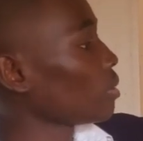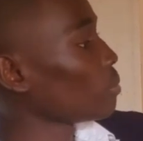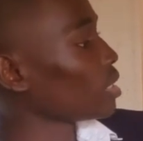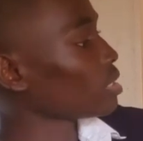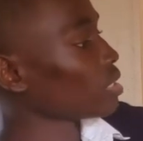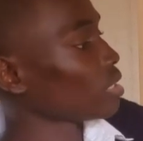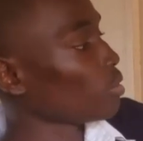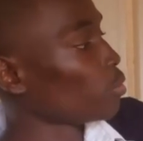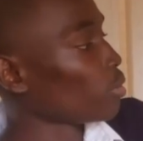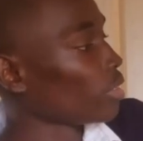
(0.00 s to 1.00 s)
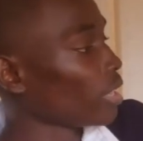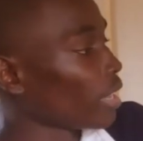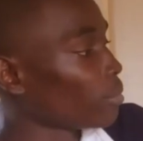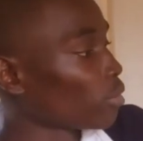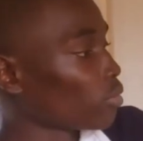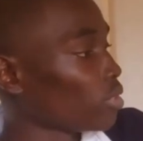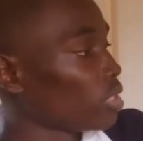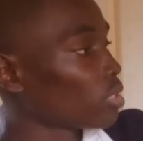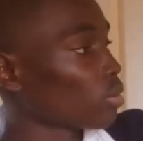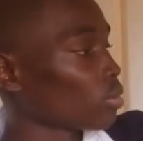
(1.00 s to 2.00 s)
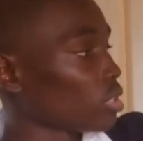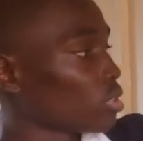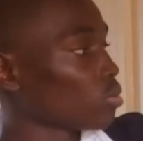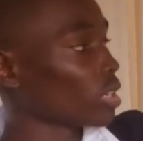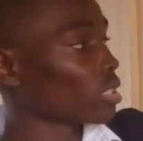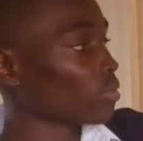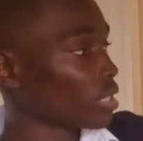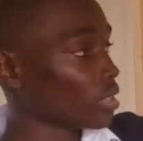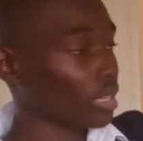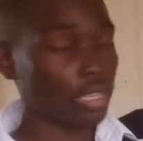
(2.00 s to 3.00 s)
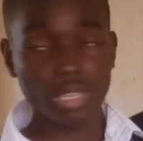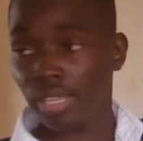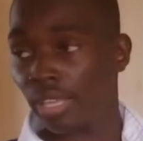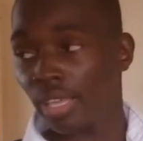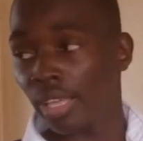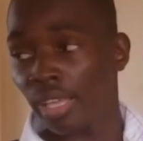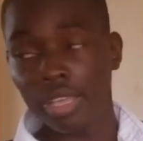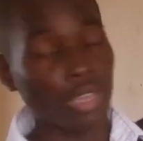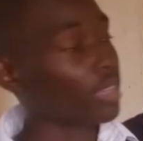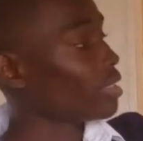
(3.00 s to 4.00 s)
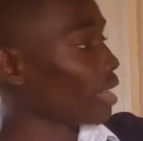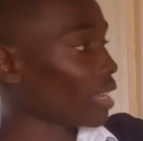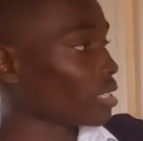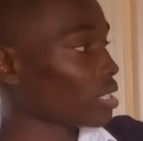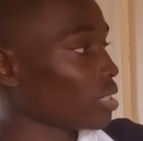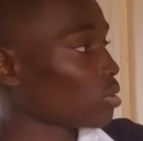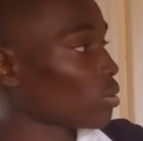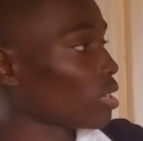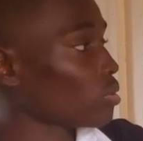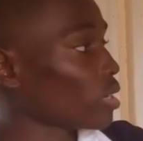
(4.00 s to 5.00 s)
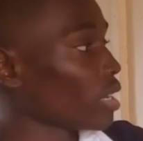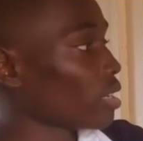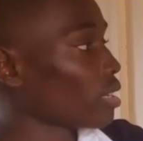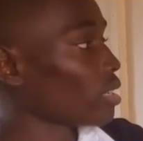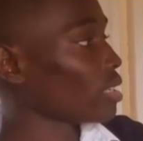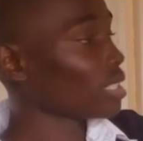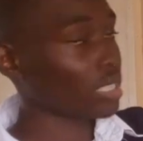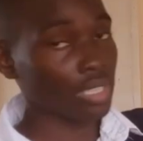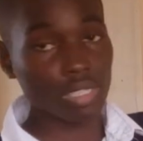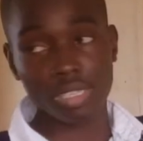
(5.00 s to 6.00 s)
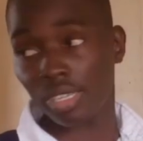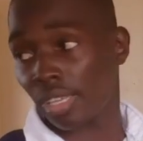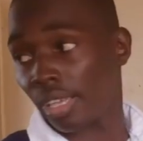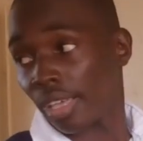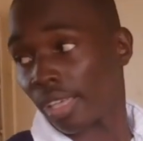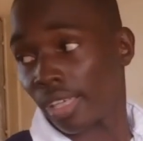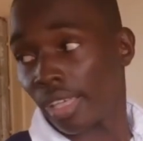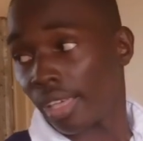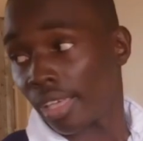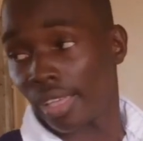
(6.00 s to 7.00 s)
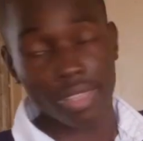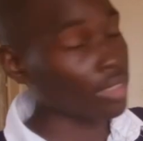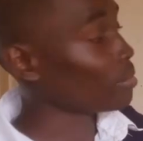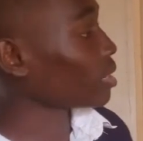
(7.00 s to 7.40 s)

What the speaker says: But the aim of this source is to activate the IC so that we can detect the